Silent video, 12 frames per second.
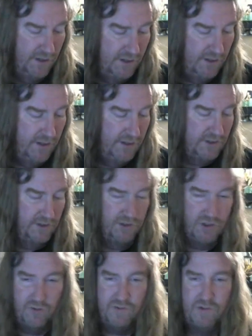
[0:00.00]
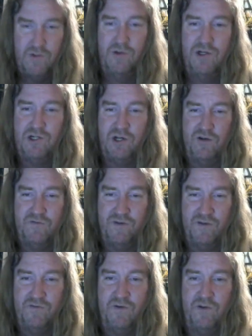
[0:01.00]
the trip's pretty much
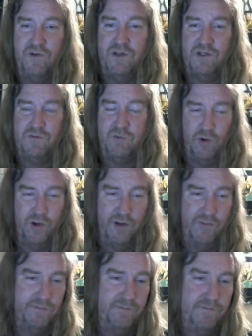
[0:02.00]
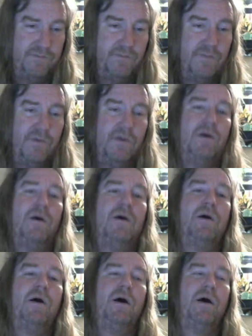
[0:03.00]
uneventful at this point,
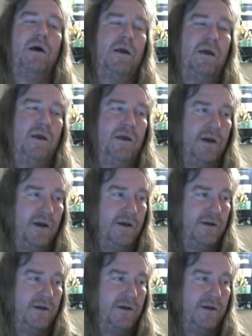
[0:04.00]
and